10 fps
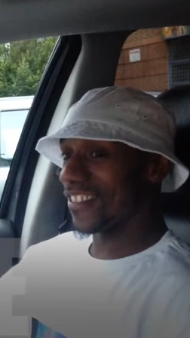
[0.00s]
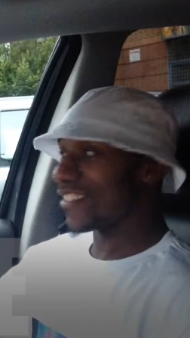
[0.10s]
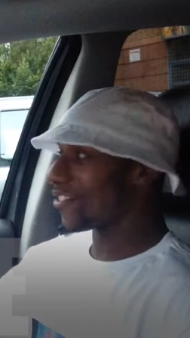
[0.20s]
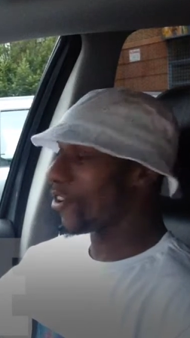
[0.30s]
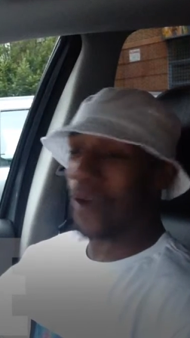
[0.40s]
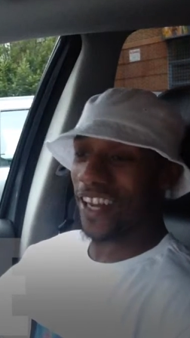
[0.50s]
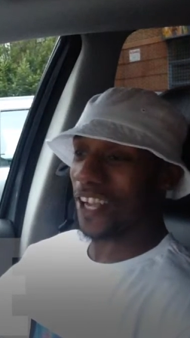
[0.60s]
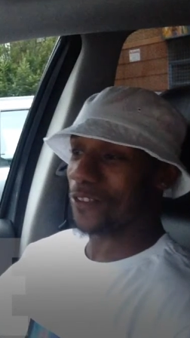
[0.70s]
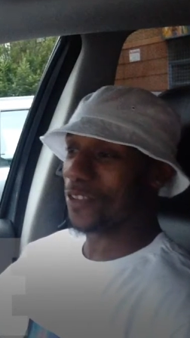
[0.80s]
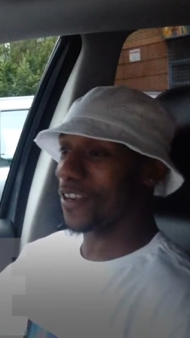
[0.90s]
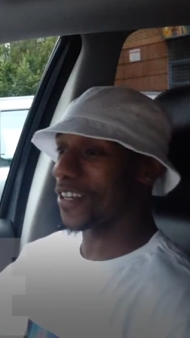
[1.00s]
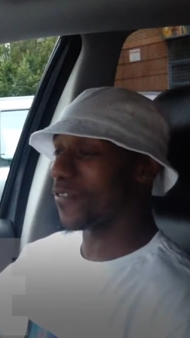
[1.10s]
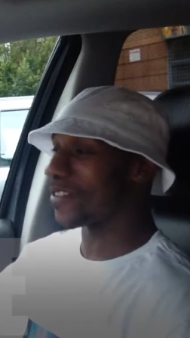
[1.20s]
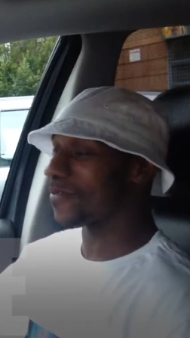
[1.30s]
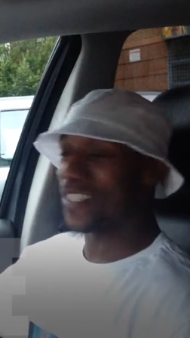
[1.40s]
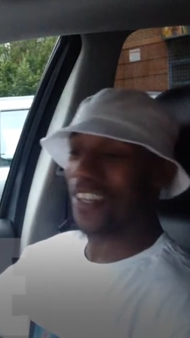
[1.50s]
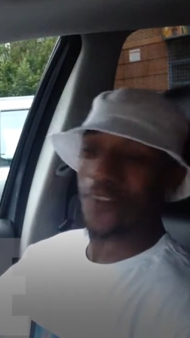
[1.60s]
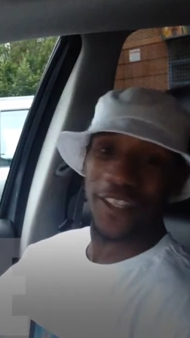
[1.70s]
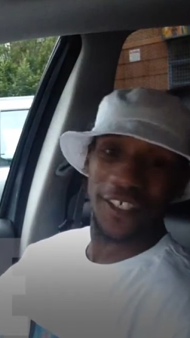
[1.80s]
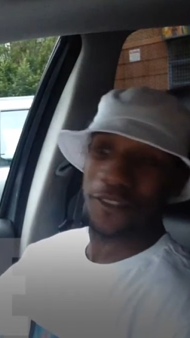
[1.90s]
nobody else heard it other
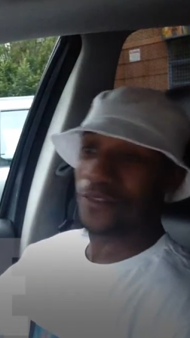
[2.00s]
than you.